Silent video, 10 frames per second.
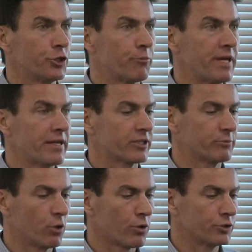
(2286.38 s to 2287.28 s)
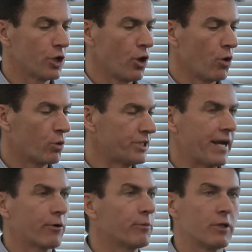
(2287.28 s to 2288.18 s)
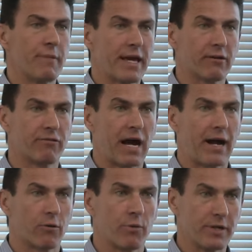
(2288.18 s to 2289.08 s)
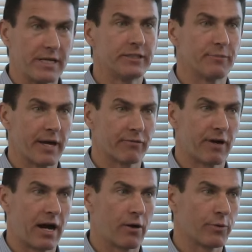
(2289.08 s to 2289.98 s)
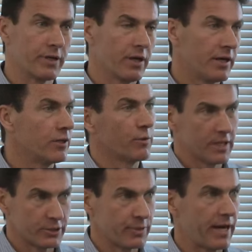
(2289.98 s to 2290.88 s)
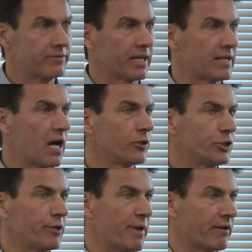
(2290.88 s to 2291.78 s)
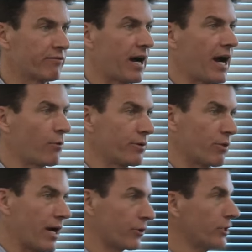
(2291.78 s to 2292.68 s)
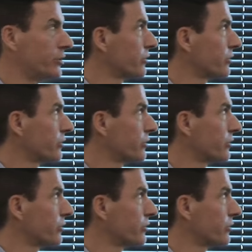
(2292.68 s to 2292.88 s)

European explorers, we're terrible at making fire when we need to make fire. We, and unless we have technology to make fire, we, we're not good at